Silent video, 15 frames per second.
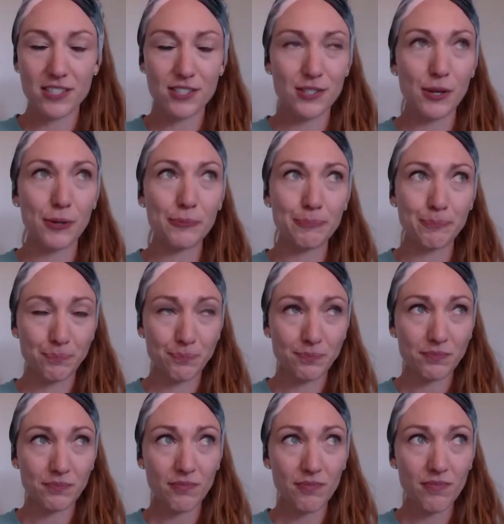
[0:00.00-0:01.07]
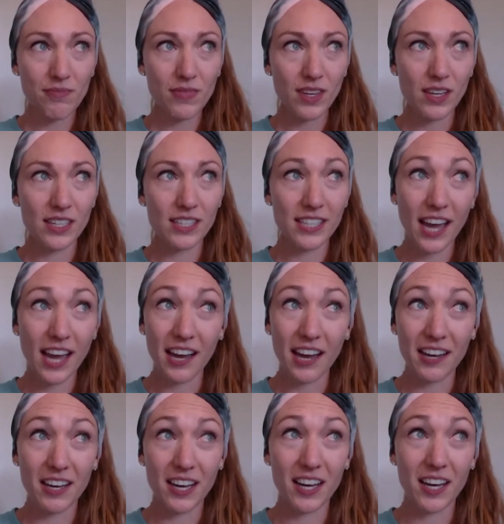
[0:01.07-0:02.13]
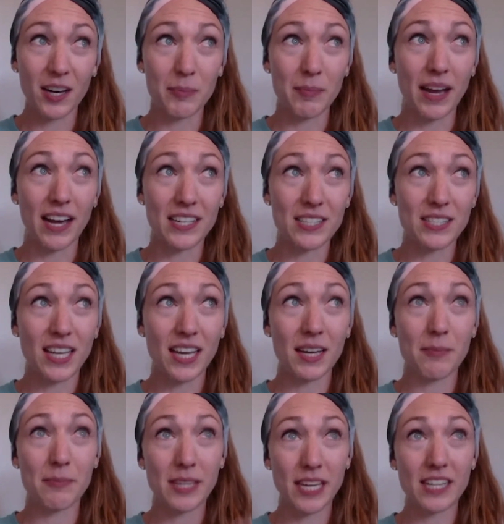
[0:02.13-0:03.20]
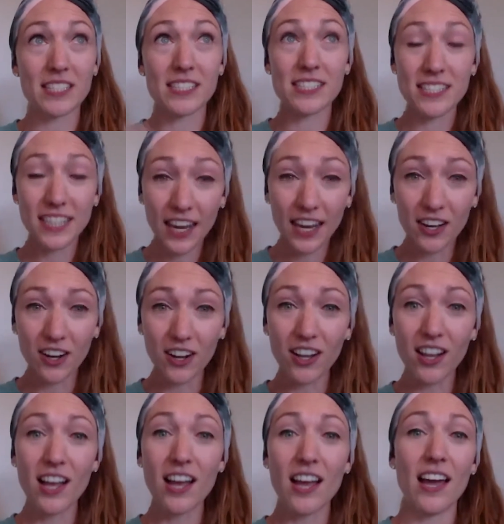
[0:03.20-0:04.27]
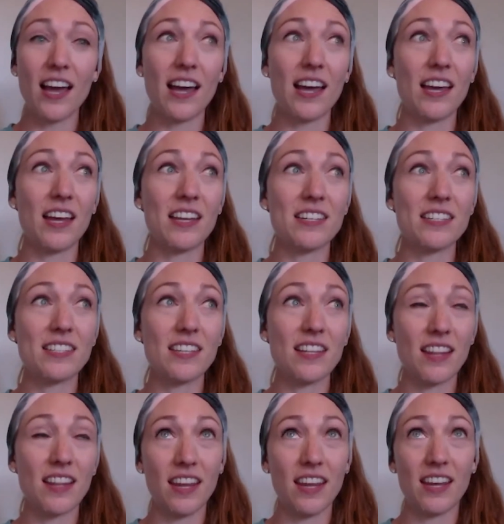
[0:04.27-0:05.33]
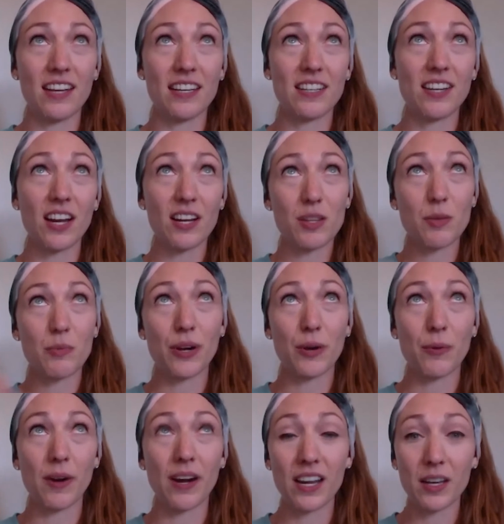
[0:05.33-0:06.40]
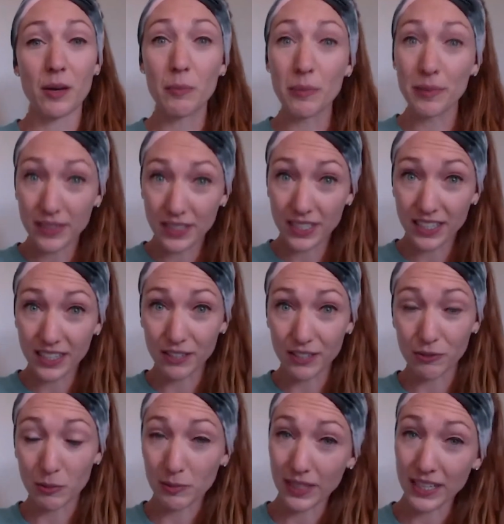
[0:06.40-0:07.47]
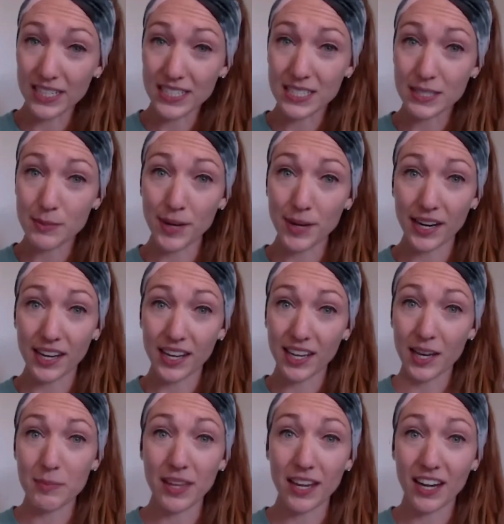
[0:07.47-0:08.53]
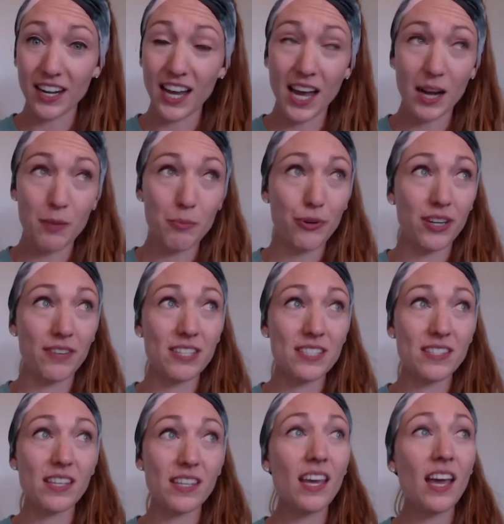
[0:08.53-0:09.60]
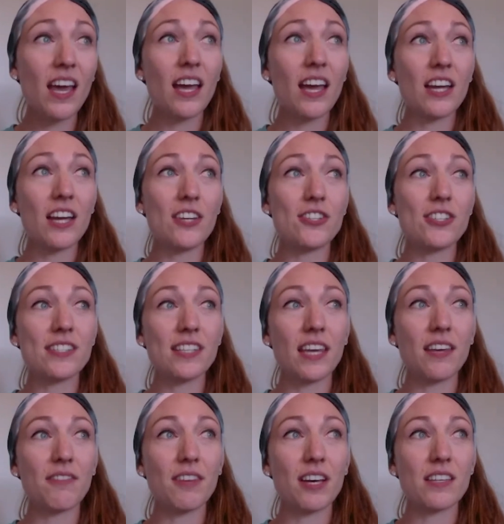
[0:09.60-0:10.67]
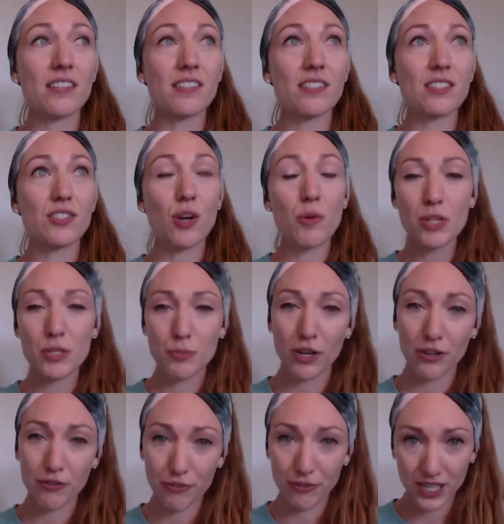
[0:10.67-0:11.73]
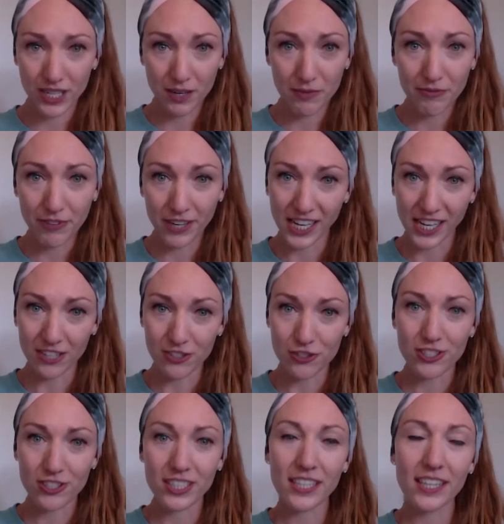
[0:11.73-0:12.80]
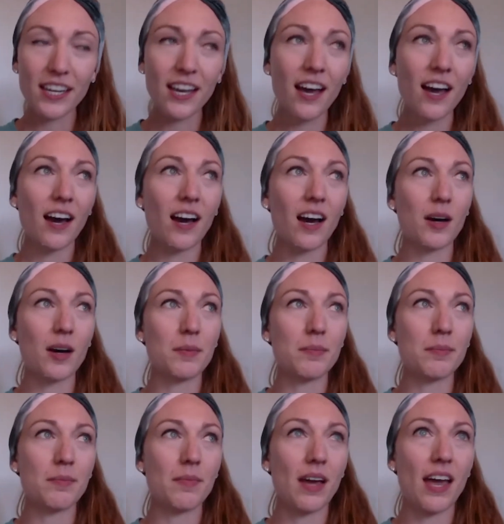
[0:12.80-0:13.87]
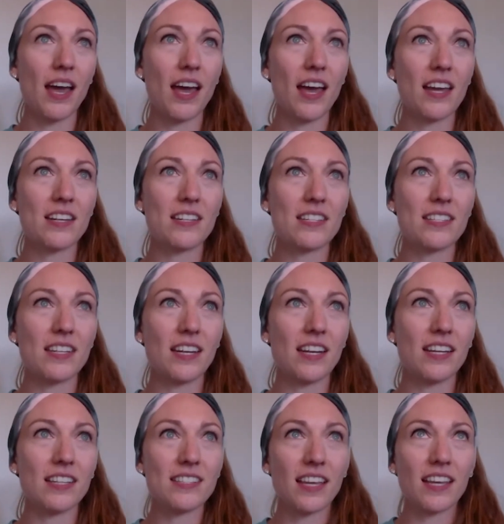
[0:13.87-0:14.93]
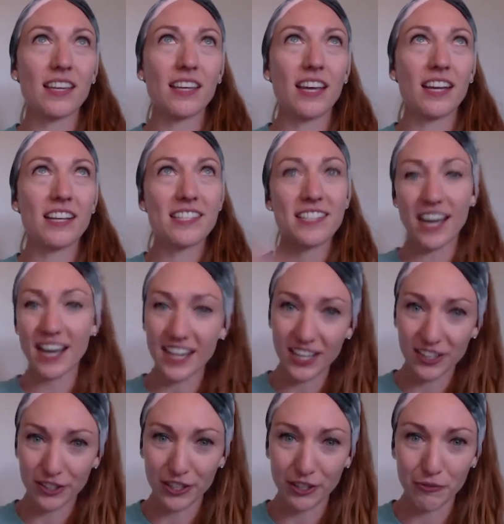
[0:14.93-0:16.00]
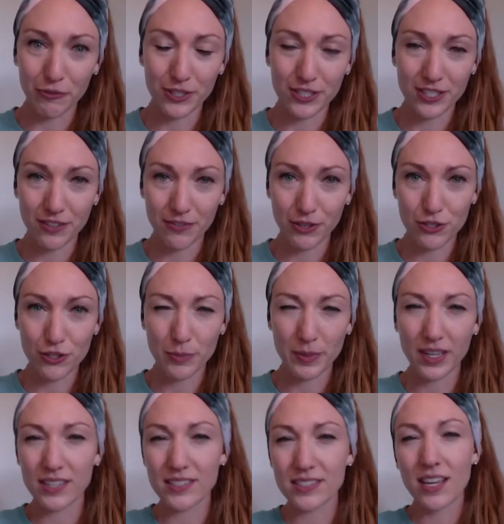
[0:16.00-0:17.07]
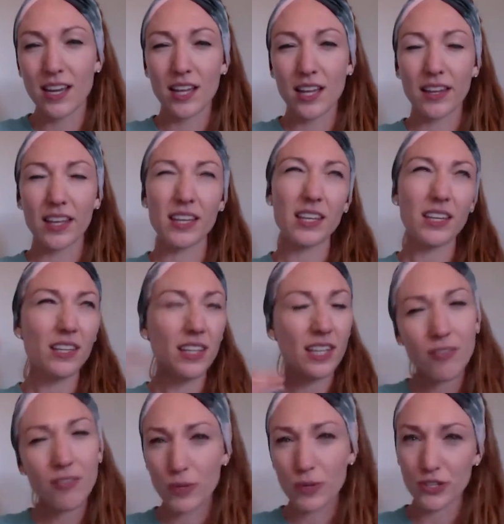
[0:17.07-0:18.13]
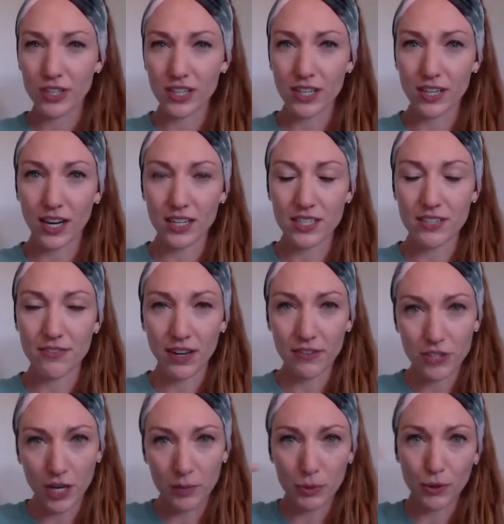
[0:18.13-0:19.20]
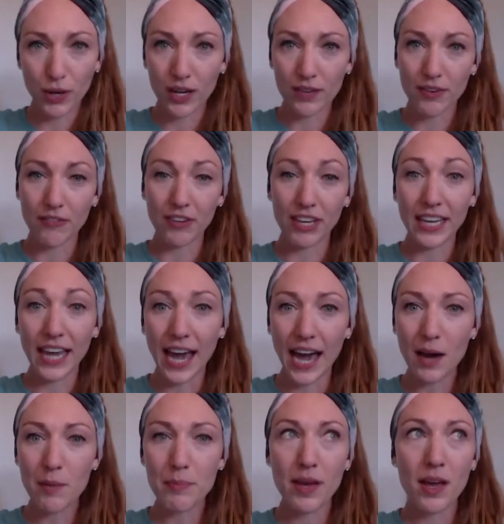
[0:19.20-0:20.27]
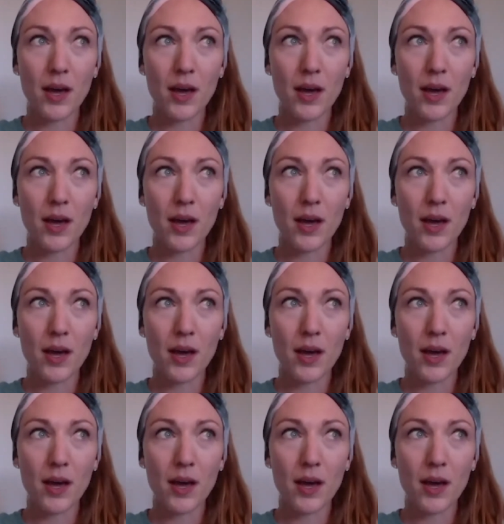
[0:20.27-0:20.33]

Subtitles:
So yeah, as I began to scale, and it got to the point where it completely replaced my income that I'd had previously, it just gave us so much more freedom financially. And it's like exciting looking forward to the future, because like even when you're in a 9-to-5 job, you kind of have a cap.